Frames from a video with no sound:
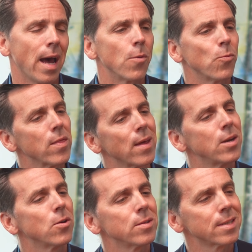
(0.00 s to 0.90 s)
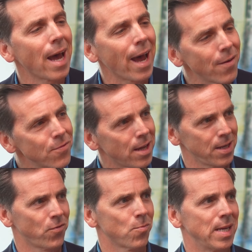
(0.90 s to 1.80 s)
And when they don't have that
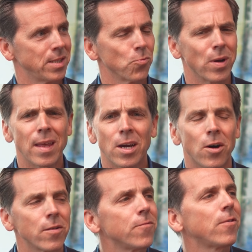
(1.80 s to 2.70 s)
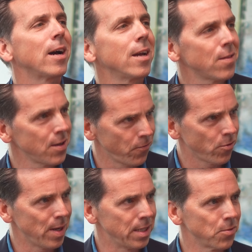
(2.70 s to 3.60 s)
information, when they can't find the
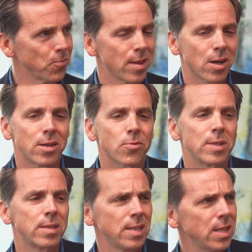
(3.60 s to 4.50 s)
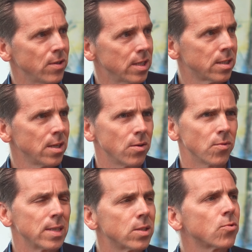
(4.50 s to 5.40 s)
information, when they can't receive it, or
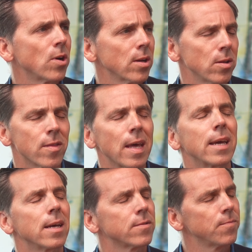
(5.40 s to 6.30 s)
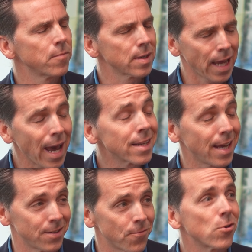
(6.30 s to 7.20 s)
they struggle, they can
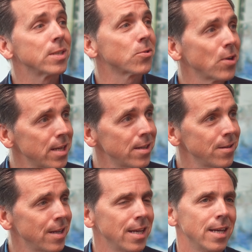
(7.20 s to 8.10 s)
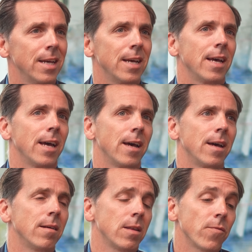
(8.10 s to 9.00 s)
get frustrated.
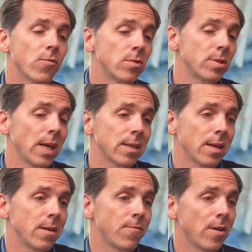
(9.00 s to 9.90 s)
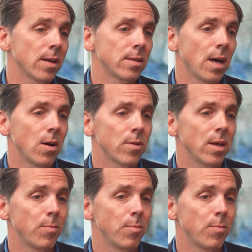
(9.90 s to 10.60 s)
And of course, that can affect how they